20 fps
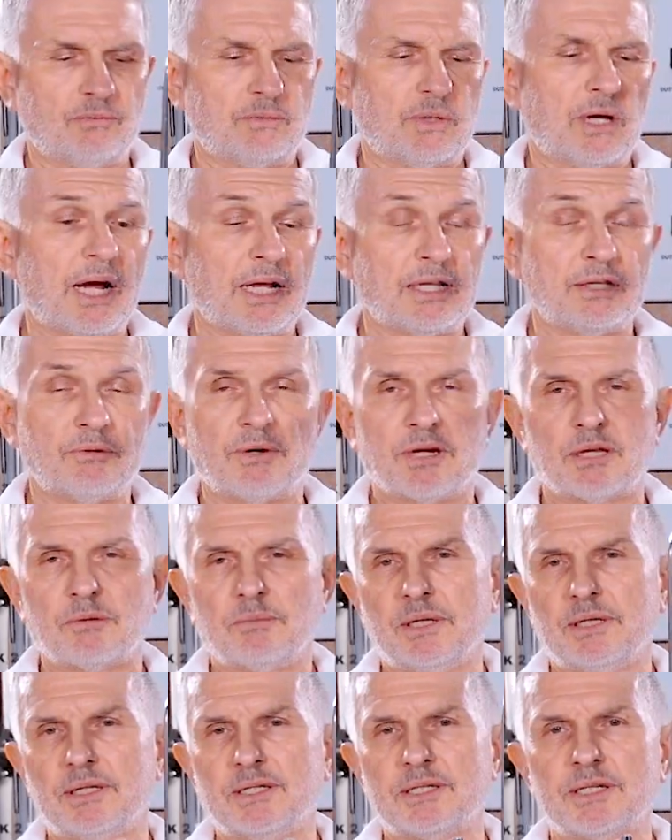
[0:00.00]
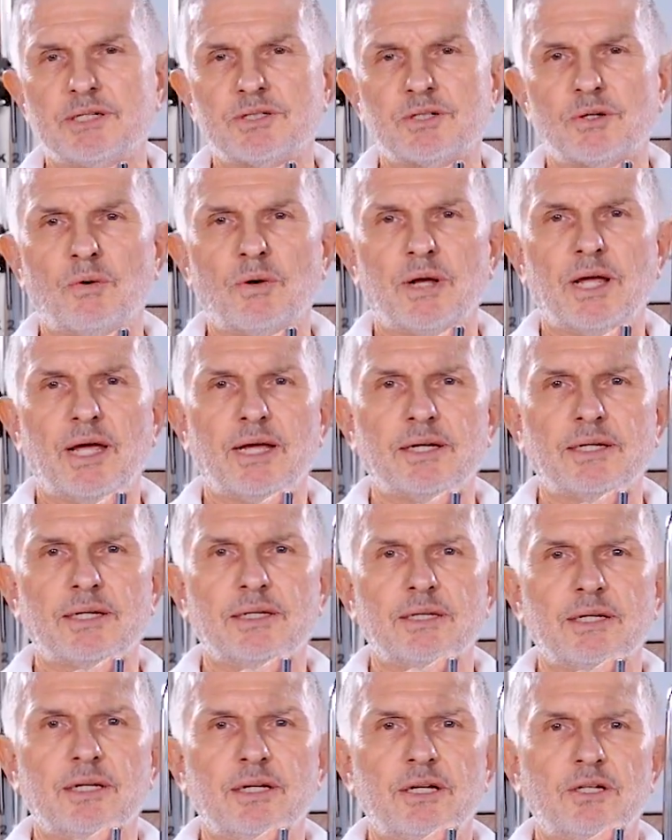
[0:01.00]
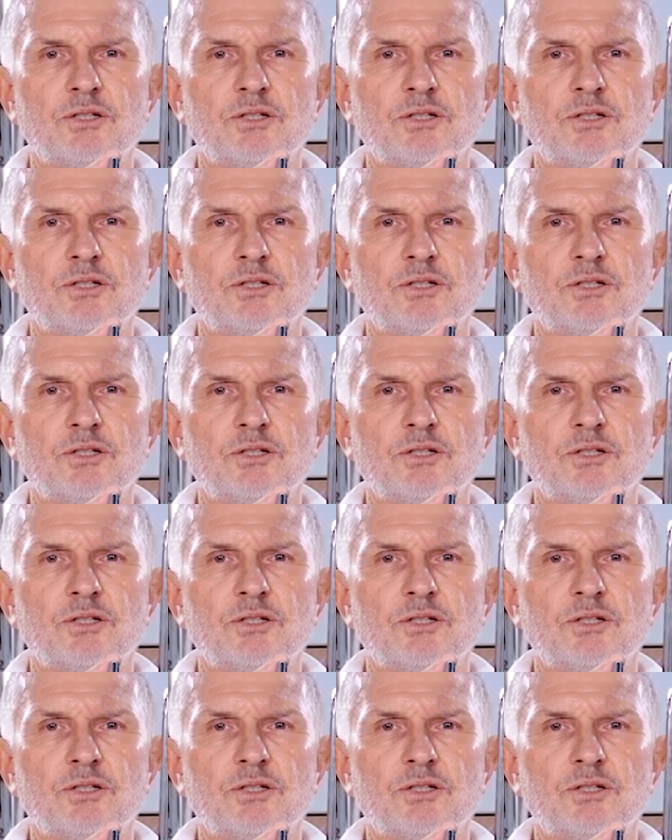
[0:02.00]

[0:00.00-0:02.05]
highly recommended, is go ahead and